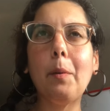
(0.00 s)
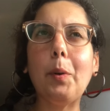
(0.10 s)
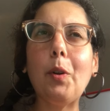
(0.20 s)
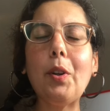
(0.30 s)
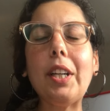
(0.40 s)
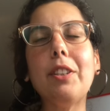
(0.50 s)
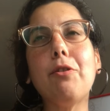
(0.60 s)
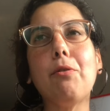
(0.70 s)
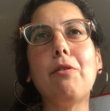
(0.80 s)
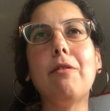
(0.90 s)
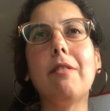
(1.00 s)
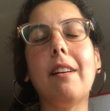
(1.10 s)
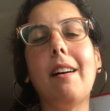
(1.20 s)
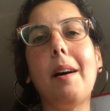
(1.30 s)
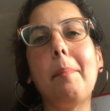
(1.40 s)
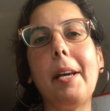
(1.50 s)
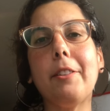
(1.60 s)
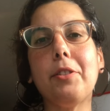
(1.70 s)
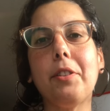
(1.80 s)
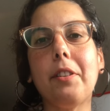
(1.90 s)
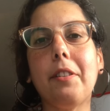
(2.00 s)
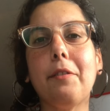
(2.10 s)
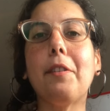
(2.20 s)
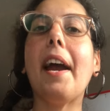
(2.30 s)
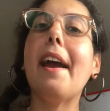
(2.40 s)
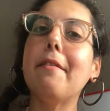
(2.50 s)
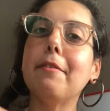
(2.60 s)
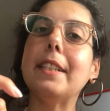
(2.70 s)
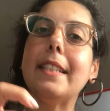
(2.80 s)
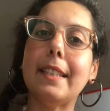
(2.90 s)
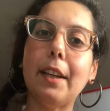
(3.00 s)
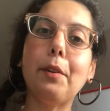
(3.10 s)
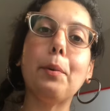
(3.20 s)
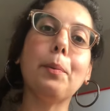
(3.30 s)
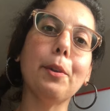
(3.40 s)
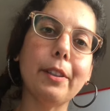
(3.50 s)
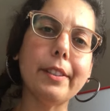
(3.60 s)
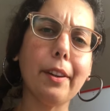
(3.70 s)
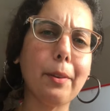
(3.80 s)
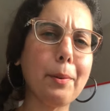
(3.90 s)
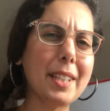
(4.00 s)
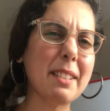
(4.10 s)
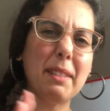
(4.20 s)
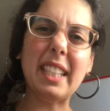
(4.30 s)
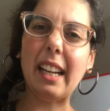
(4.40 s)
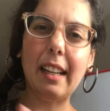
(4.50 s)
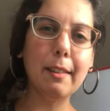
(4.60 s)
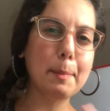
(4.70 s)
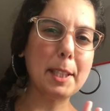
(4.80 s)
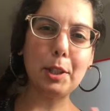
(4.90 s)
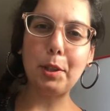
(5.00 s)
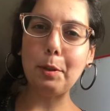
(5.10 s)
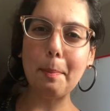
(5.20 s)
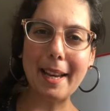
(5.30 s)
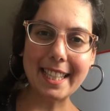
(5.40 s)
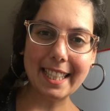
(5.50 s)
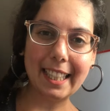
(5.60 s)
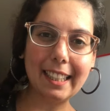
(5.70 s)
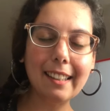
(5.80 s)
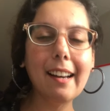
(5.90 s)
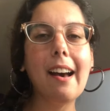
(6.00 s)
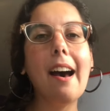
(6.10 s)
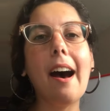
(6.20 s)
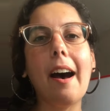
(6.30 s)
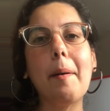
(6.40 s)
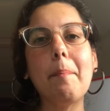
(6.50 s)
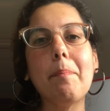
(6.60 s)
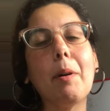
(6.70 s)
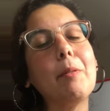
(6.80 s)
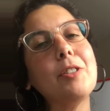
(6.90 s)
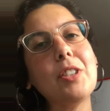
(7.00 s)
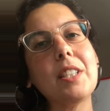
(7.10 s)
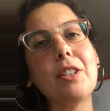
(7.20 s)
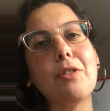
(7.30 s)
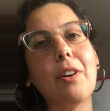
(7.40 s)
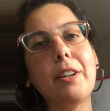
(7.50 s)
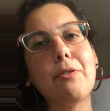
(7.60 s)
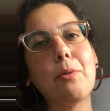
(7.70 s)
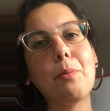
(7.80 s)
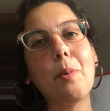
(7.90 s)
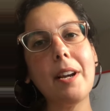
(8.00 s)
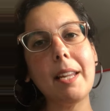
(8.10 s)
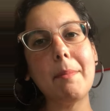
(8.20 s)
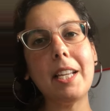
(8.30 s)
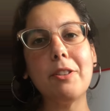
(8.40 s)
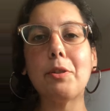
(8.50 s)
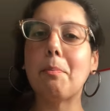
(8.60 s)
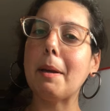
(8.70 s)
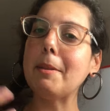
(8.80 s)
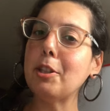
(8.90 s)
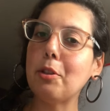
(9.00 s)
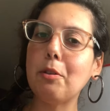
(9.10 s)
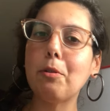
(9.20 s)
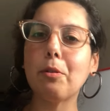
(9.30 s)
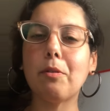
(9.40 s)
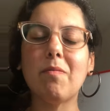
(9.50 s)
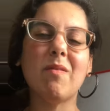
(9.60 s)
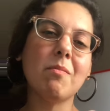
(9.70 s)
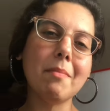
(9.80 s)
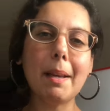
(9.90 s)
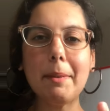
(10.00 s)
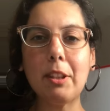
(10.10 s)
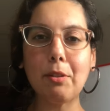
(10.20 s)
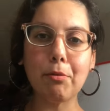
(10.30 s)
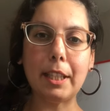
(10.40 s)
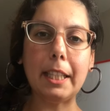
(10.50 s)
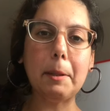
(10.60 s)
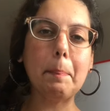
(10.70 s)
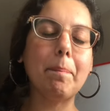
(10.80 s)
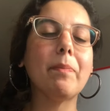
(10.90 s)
We're not going to draw a picture for every single word, otherwise it would get a little bit too messy, but we're just going to try and draw one image, or maybe two, or maybe three,